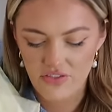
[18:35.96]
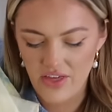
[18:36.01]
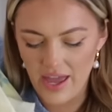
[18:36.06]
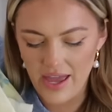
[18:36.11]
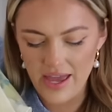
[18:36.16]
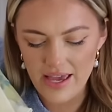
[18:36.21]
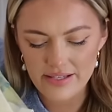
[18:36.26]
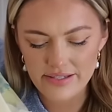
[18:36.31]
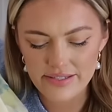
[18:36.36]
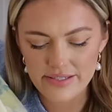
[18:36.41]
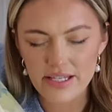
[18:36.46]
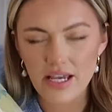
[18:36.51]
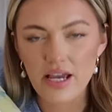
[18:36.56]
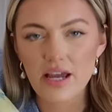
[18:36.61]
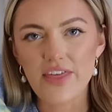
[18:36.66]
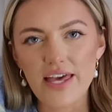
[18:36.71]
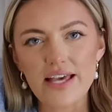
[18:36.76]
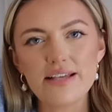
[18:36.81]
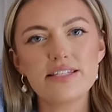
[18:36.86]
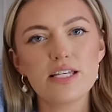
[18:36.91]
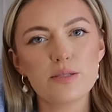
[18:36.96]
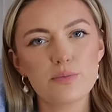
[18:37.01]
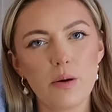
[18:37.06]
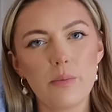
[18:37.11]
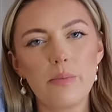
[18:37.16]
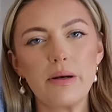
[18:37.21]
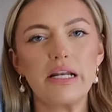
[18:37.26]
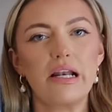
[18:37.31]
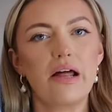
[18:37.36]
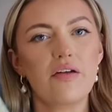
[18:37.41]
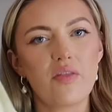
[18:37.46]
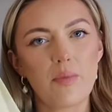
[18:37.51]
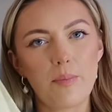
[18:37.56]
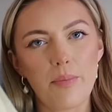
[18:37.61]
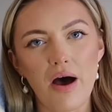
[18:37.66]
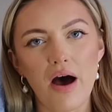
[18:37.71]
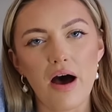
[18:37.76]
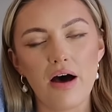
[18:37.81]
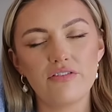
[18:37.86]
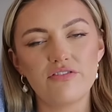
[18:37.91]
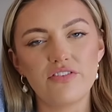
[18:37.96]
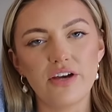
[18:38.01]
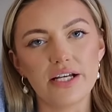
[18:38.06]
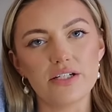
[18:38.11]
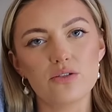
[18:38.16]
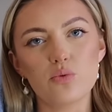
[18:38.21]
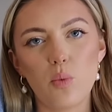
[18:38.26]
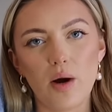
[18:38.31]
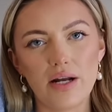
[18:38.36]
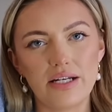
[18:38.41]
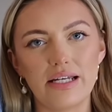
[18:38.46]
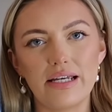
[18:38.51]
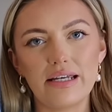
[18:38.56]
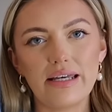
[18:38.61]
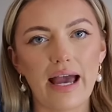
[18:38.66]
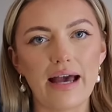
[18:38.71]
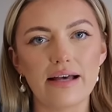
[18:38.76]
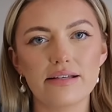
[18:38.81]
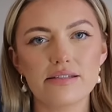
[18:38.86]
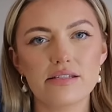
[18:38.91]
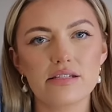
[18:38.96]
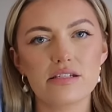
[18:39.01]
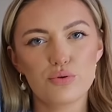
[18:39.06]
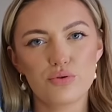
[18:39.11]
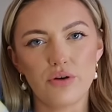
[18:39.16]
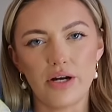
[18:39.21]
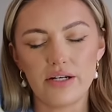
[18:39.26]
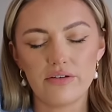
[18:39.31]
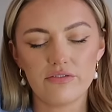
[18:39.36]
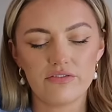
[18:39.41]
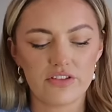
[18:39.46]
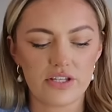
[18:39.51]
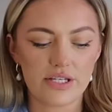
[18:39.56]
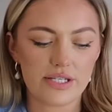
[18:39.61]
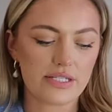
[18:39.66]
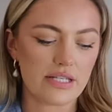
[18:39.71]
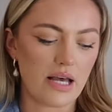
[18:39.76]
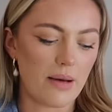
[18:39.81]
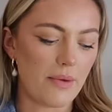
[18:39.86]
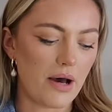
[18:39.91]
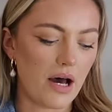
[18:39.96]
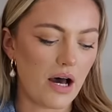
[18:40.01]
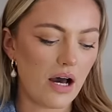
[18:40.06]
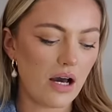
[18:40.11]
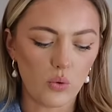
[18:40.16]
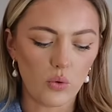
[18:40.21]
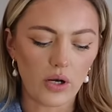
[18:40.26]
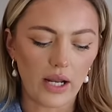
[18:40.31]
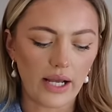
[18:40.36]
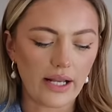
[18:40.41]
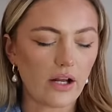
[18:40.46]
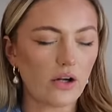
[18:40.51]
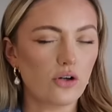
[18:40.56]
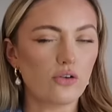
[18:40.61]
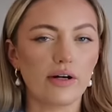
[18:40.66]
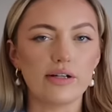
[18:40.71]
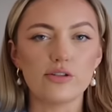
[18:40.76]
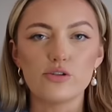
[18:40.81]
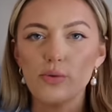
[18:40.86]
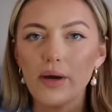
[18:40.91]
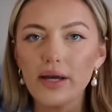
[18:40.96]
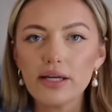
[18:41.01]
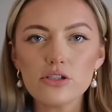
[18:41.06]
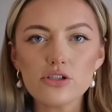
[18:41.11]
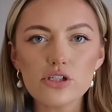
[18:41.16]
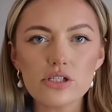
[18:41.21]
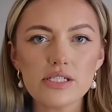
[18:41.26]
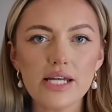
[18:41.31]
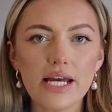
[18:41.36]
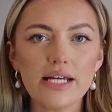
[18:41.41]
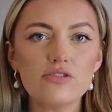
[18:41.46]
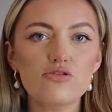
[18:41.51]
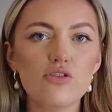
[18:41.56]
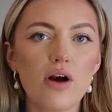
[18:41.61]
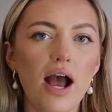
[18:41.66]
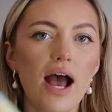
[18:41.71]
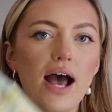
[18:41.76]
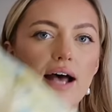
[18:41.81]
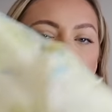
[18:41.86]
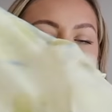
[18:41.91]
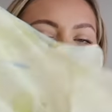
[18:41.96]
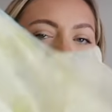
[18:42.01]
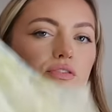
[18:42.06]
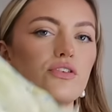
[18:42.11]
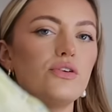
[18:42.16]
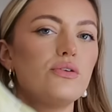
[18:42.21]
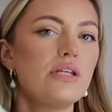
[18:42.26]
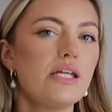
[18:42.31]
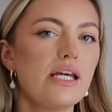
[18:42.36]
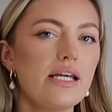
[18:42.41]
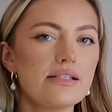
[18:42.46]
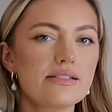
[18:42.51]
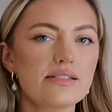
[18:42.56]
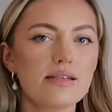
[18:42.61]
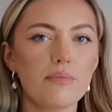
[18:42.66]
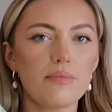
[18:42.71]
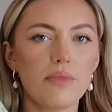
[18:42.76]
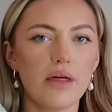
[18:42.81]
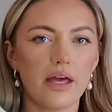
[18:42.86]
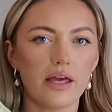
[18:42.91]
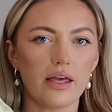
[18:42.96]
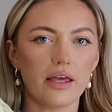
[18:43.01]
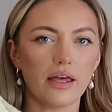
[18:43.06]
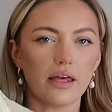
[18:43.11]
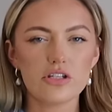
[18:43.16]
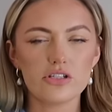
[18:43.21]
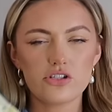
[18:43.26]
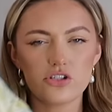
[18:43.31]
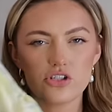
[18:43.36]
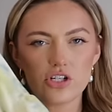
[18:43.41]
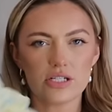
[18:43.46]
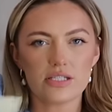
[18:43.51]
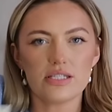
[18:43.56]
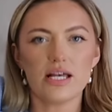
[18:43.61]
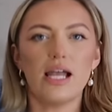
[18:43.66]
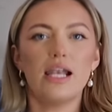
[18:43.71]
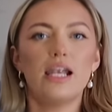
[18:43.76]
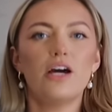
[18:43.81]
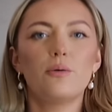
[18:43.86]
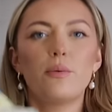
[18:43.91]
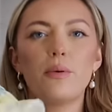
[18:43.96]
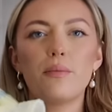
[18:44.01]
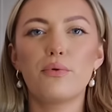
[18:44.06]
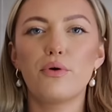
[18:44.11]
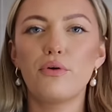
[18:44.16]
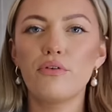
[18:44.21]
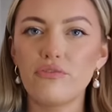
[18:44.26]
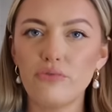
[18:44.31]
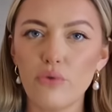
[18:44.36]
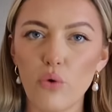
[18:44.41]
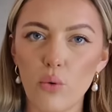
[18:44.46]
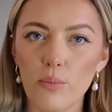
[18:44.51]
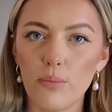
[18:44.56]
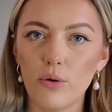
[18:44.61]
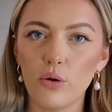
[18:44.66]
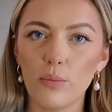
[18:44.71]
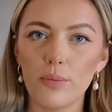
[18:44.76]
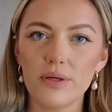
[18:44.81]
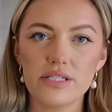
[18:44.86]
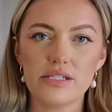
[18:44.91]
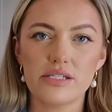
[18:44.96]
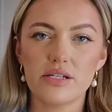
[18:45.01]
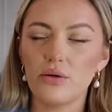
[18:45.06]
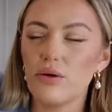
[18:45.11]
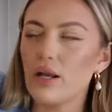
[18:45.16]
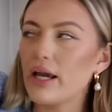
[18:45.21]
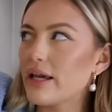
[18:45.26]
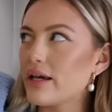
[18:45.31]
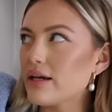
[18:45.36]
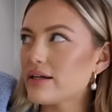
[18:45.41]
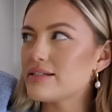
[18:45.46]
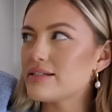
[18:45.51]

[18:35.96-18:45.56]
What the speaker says: this. This is probably like the perfect wedding guest print for the summer, or like a graduation day dress, or if you need something that's just that little bit more formal but still like